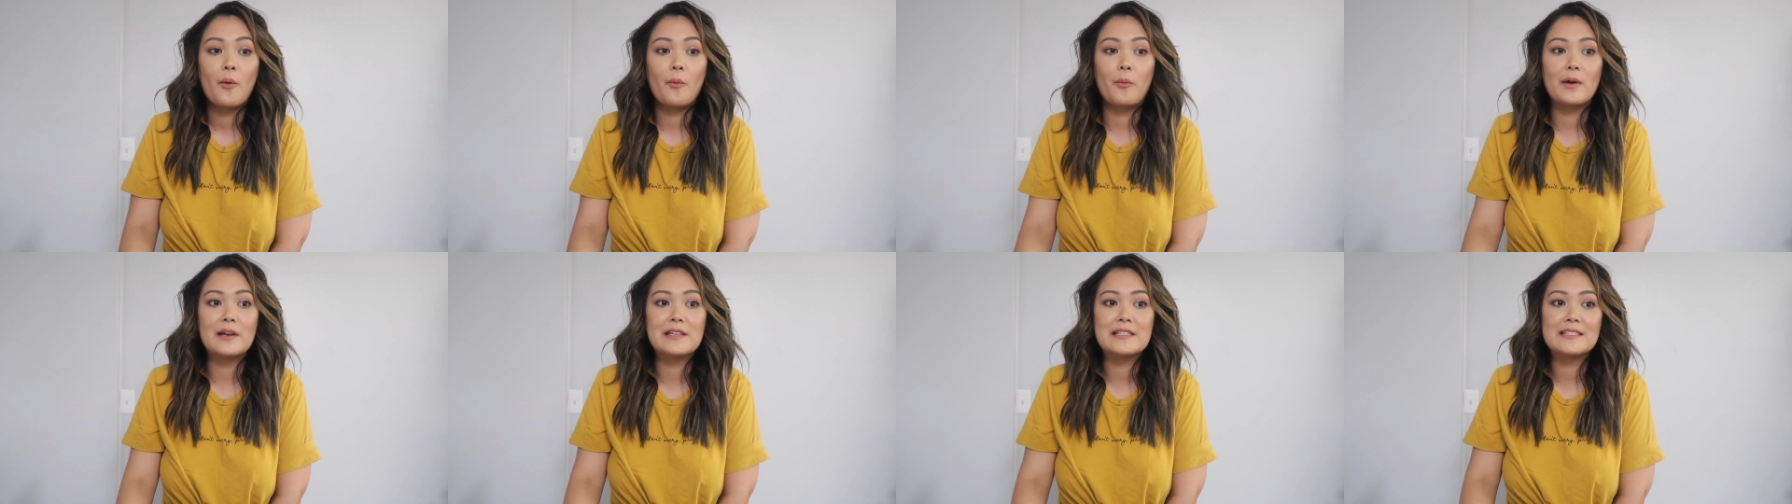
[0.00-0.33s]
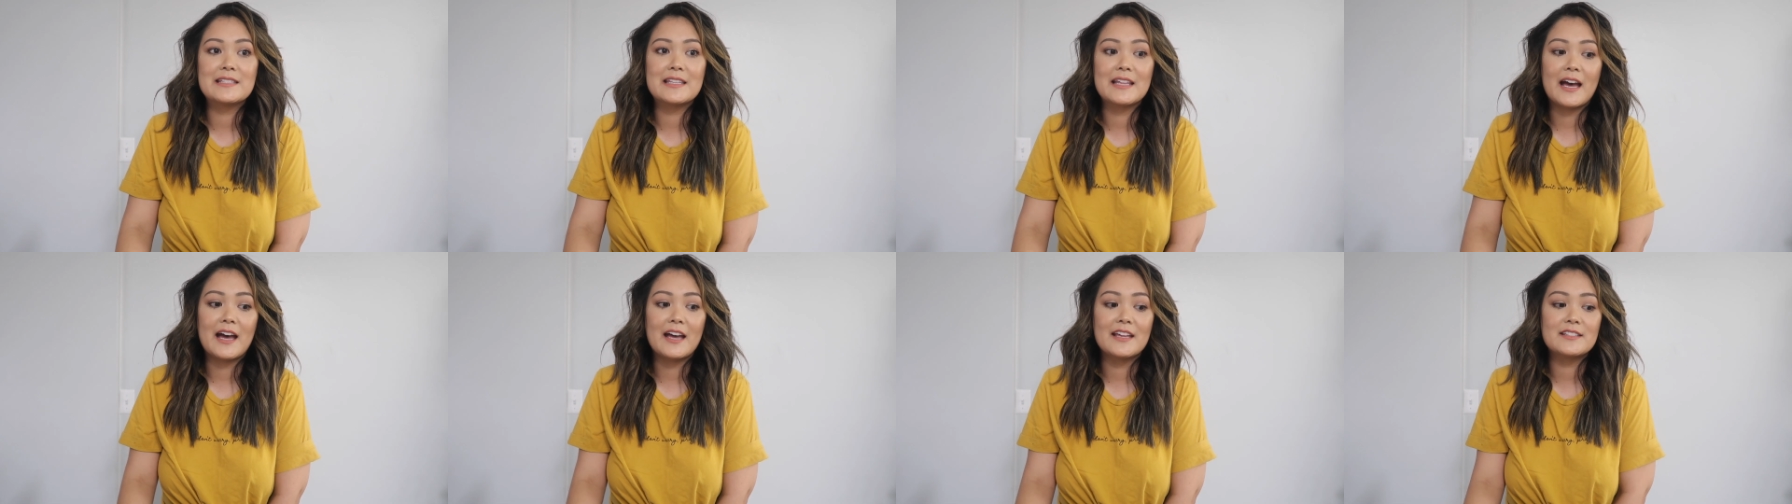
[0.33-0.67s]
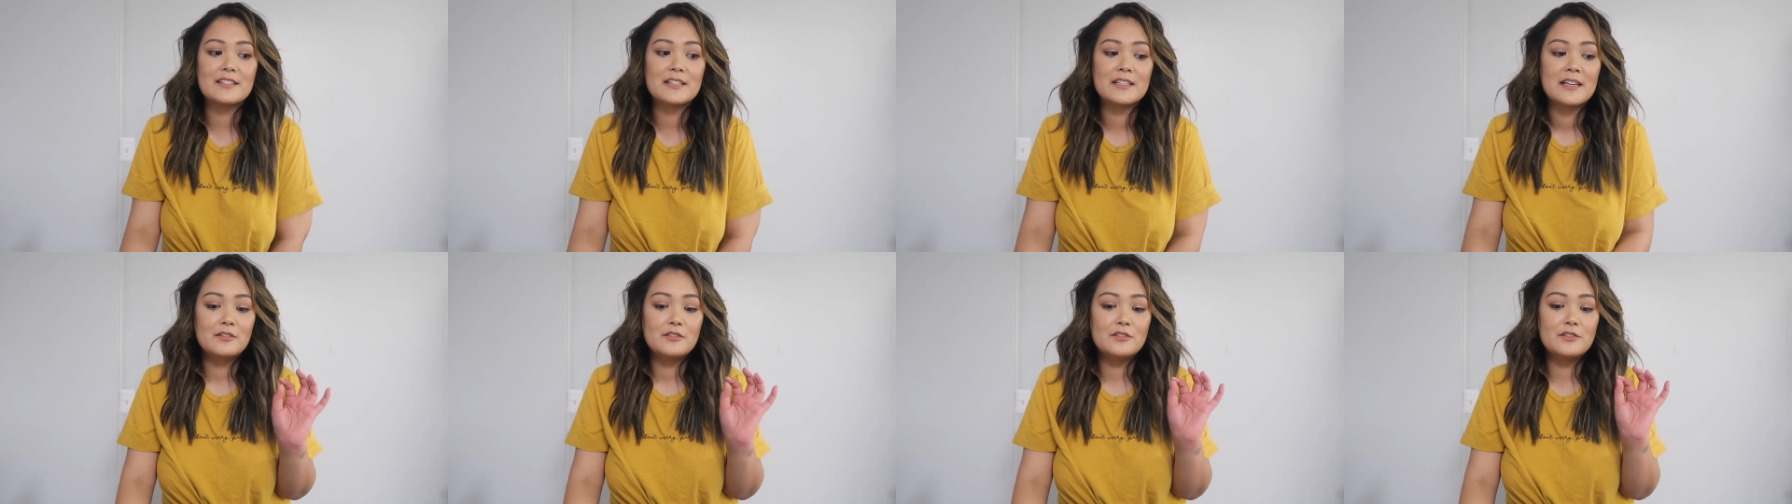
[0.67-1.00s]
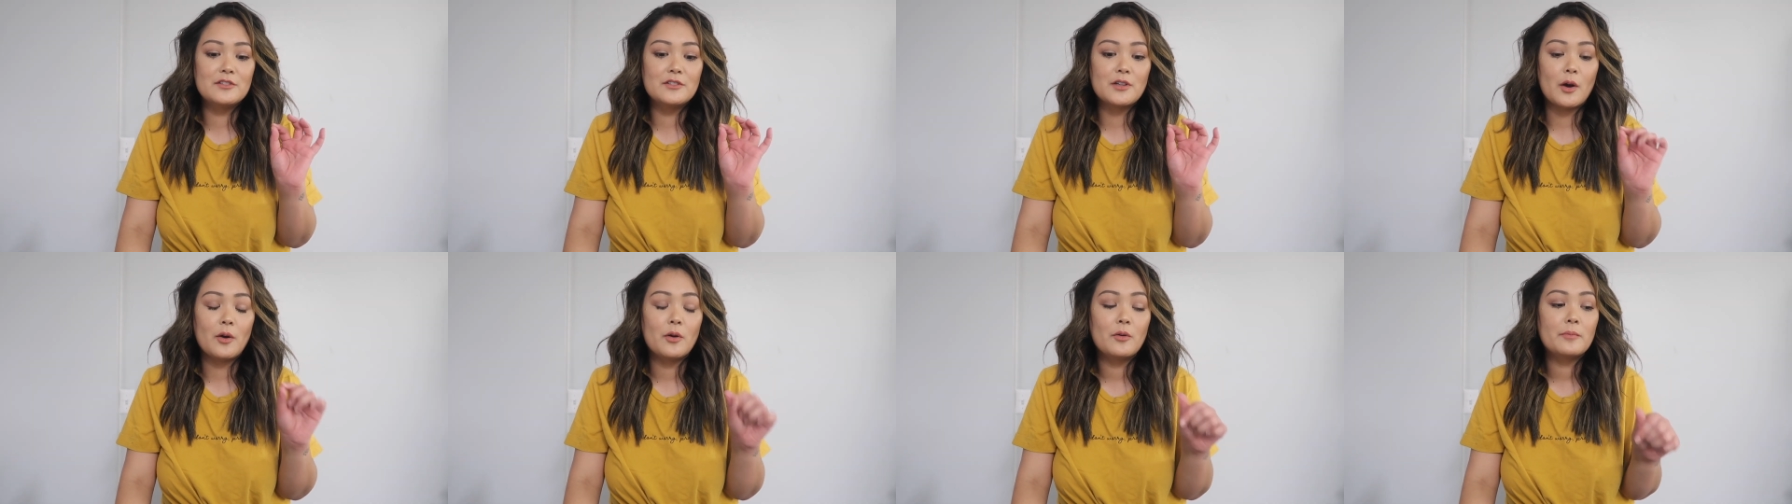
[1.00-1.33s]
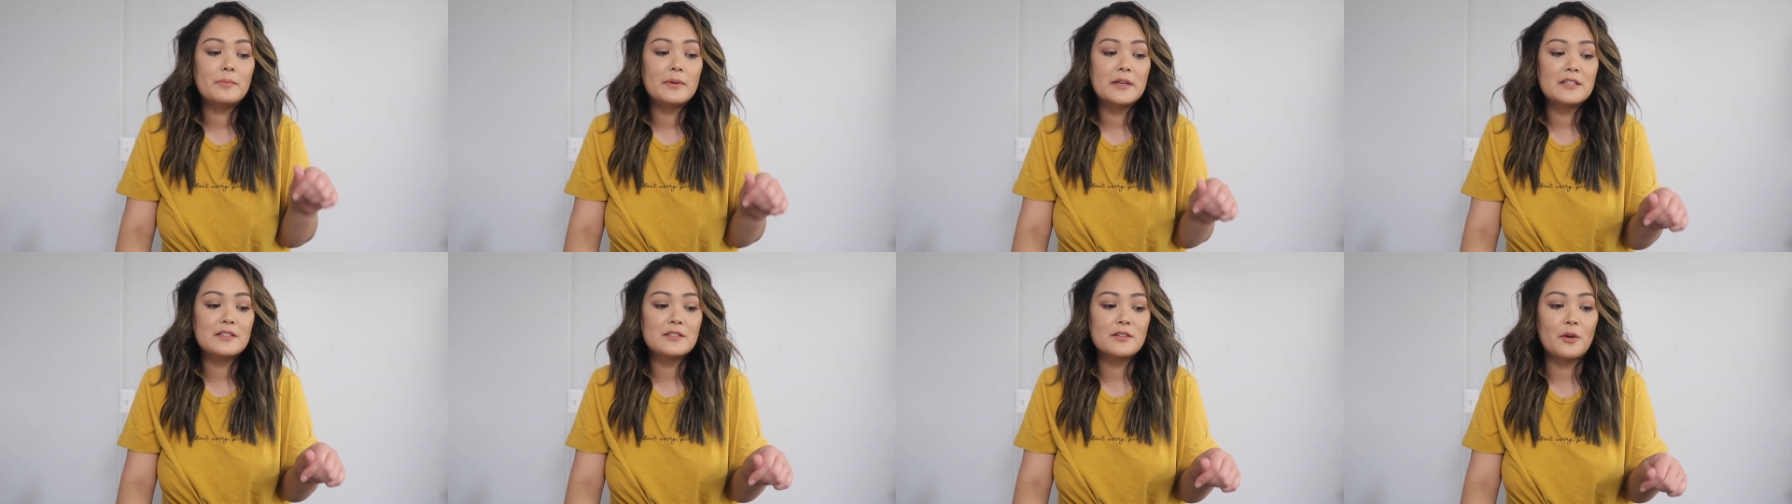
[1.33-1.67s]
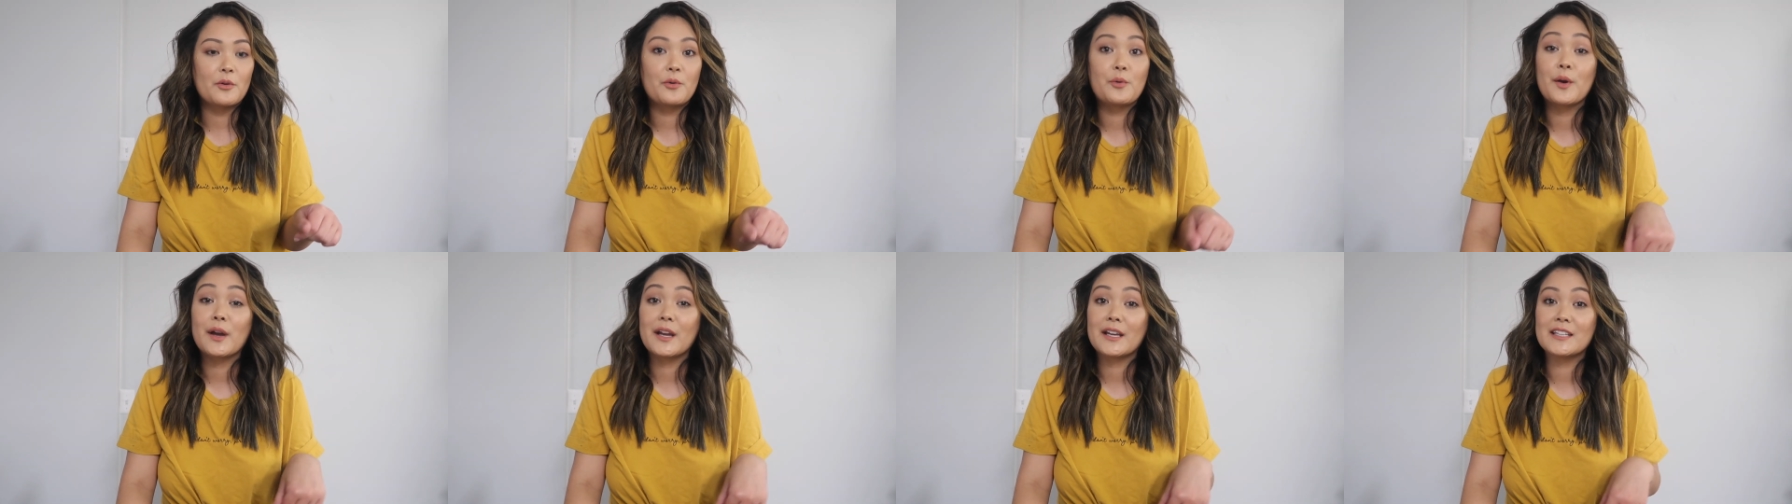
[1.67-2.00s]
was that don't be
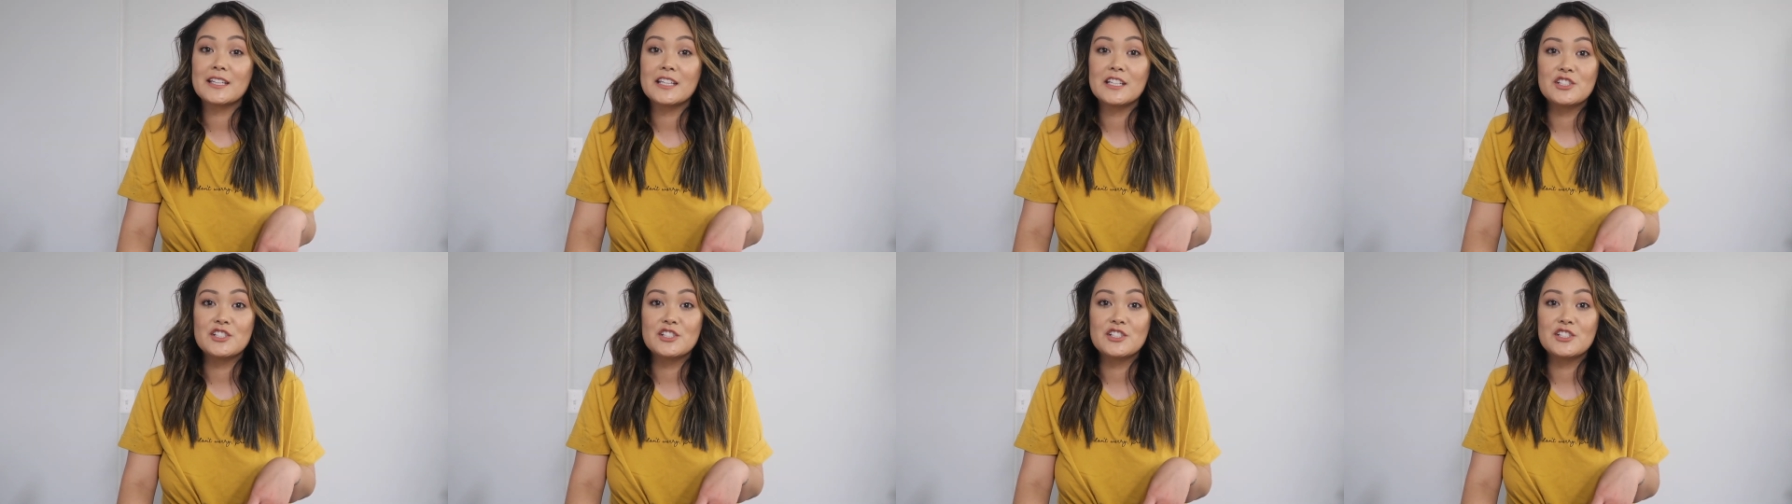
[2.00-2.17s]
so quick